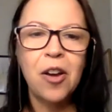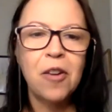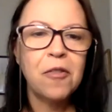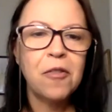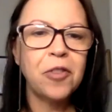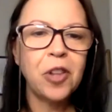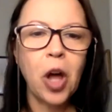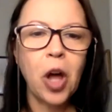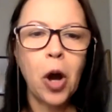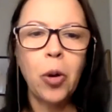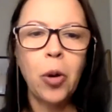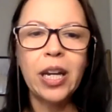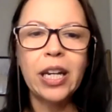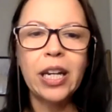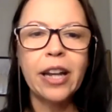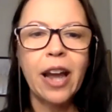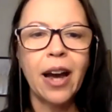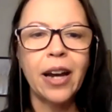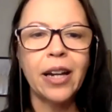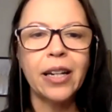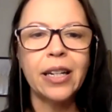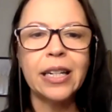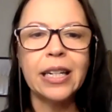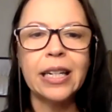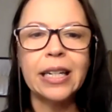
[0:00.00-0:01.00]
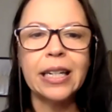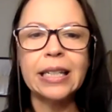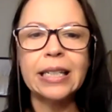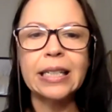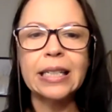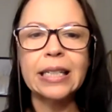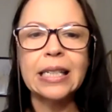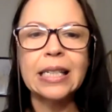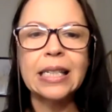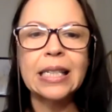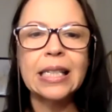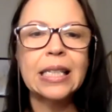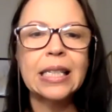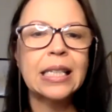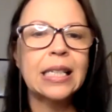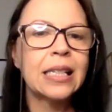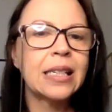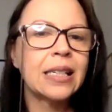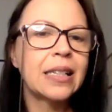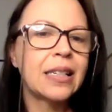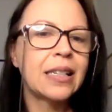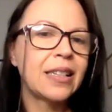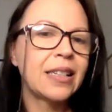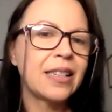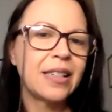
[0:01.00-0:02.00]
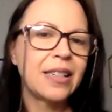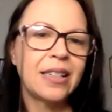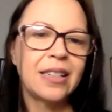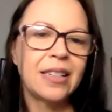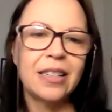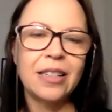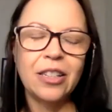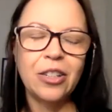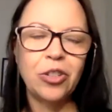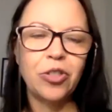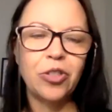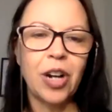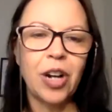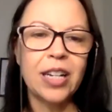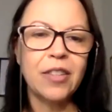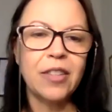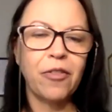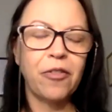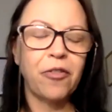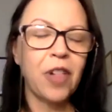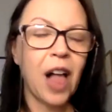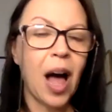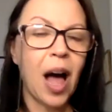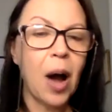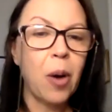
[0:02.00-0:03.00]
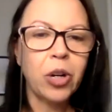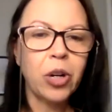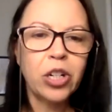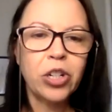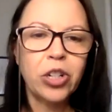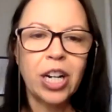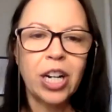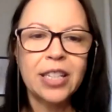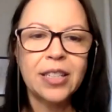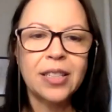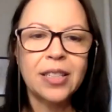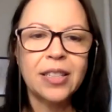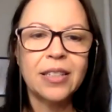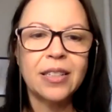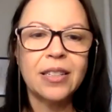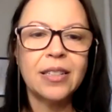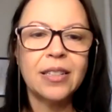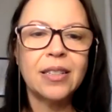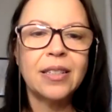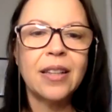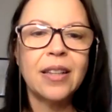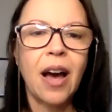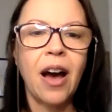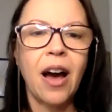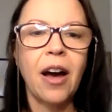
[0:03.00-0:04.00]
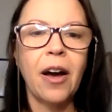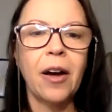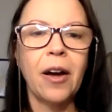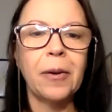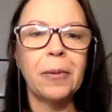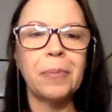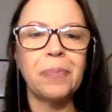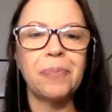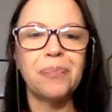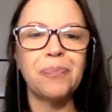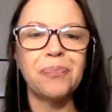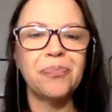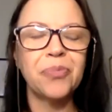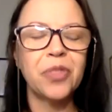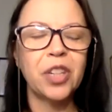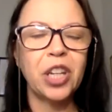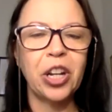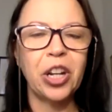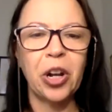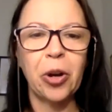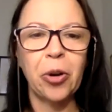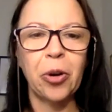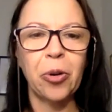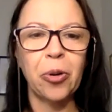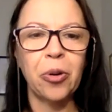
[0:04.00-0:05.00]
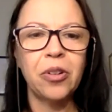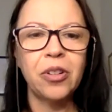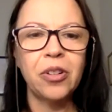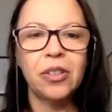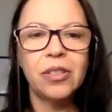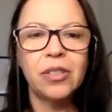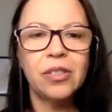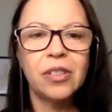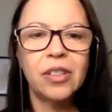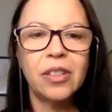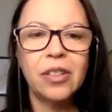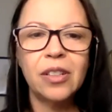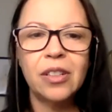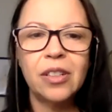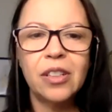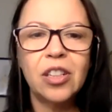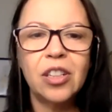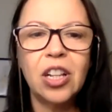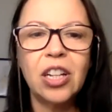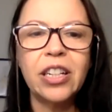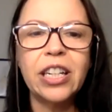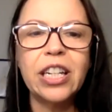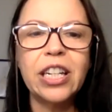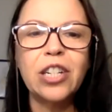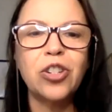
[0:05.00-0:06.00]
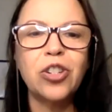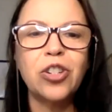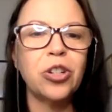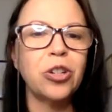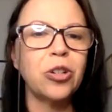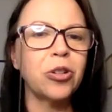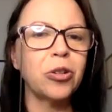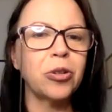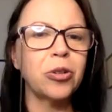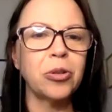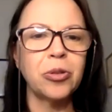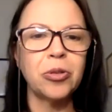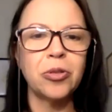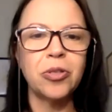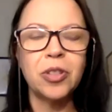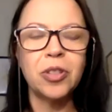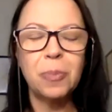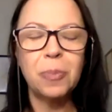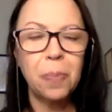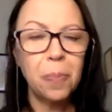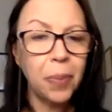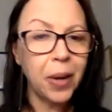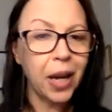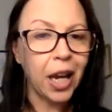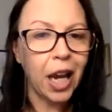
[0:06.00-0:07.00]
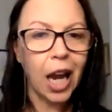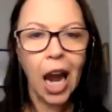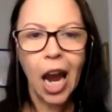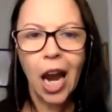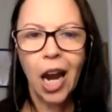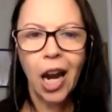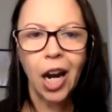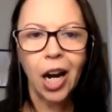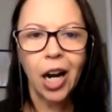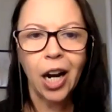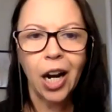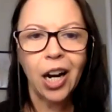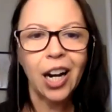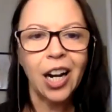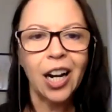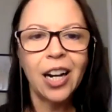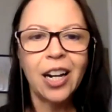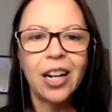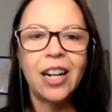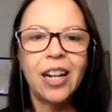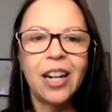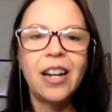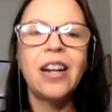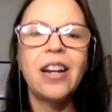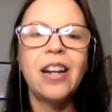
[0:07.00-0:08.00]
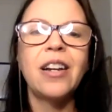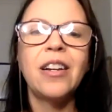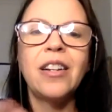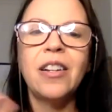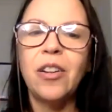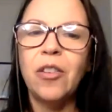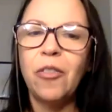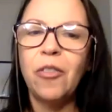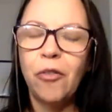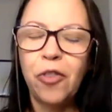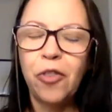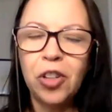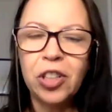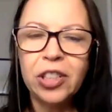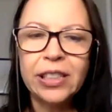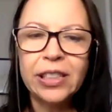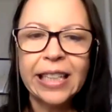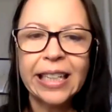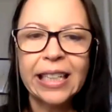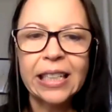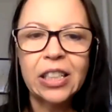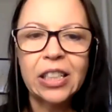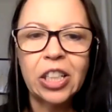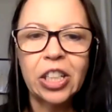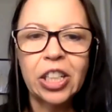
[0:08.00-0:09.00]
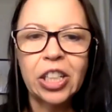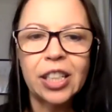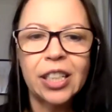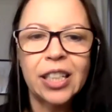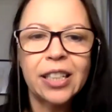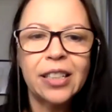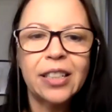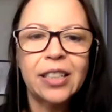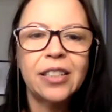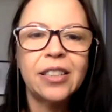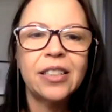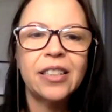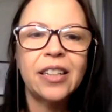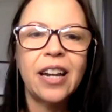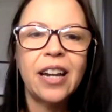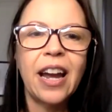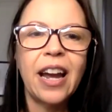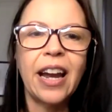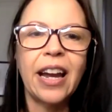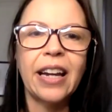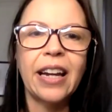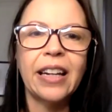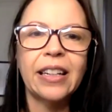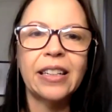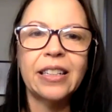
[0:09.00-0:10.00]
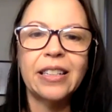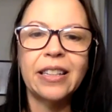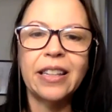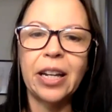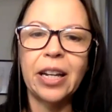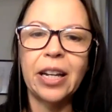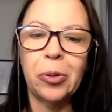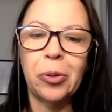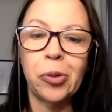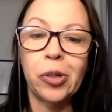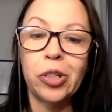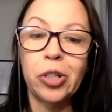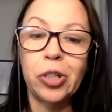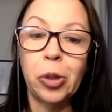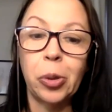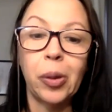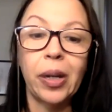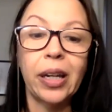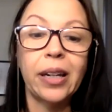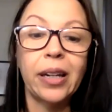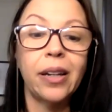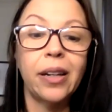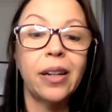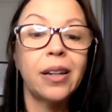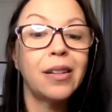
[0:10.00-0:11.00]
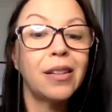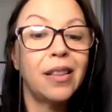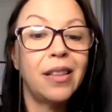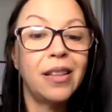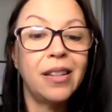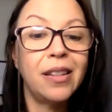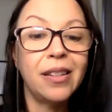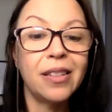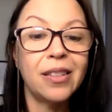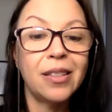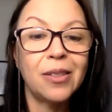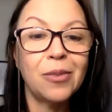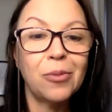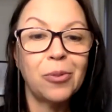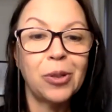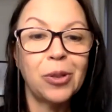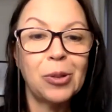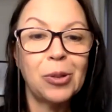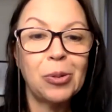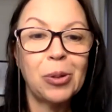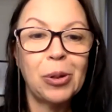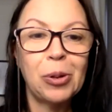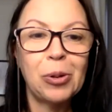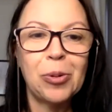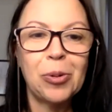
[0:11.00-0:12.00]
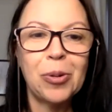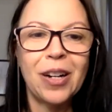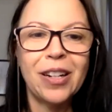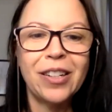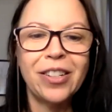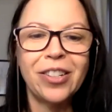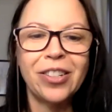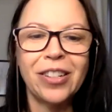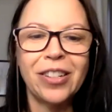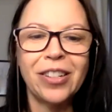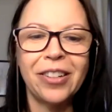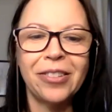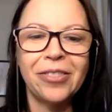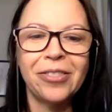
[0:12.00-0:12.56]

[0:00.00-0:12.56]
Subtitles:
flowy 90s dress, flower dresses, you know, clunky shoes, big hair, full Elaine look, and they were doing this, which we will watch